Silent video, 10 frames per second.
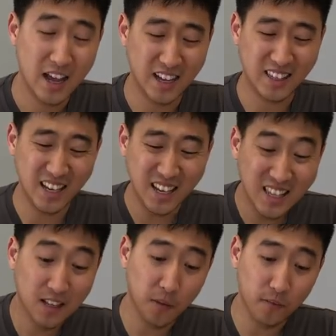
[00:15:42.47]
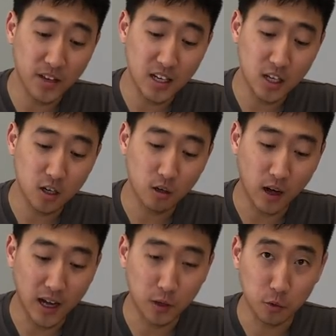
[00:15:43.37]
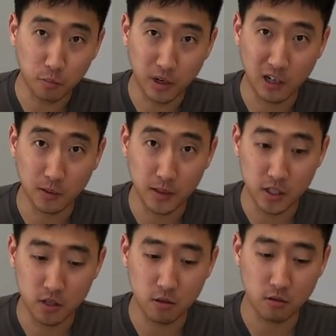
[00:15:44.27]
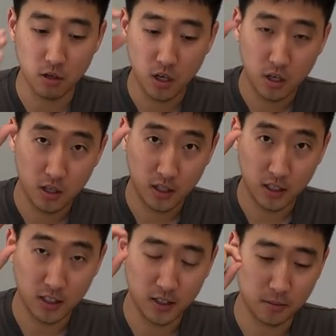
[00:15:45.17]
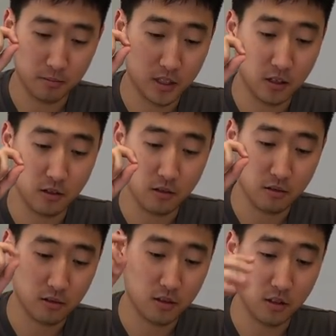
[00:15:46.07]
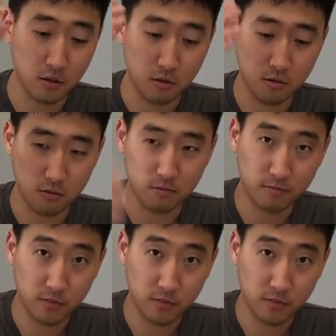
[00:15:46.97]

At the end of the video, I will probably shoot, um, tell you, do